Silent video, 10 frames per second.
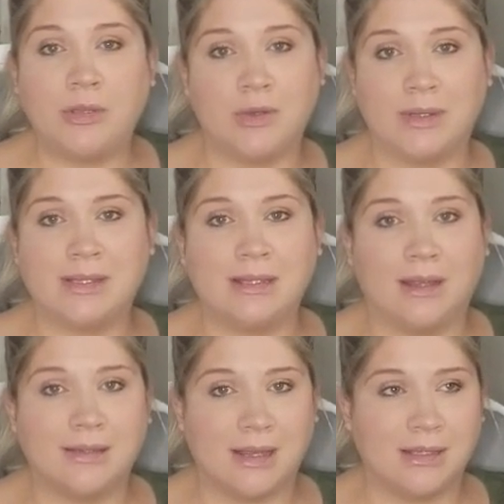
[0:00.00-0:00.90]
to instill
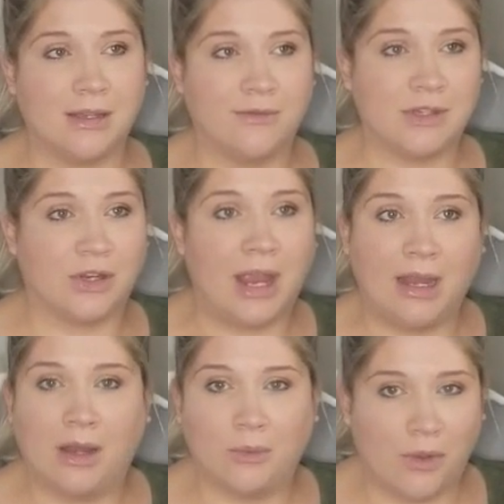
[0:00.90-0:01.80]
a sense of
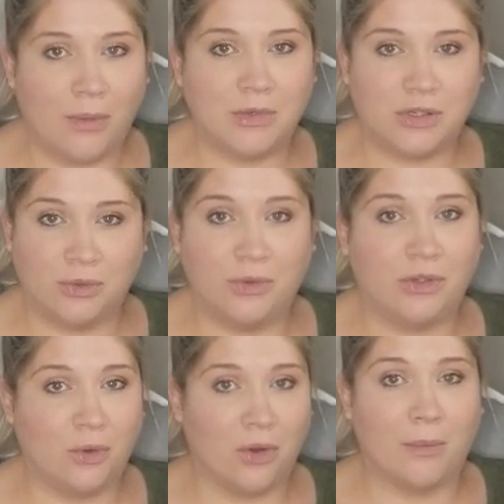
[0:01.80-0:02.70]
circadian rhythm to
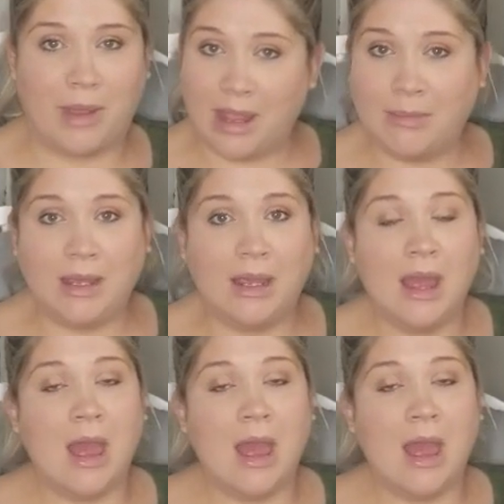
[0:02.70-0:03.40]
your baby.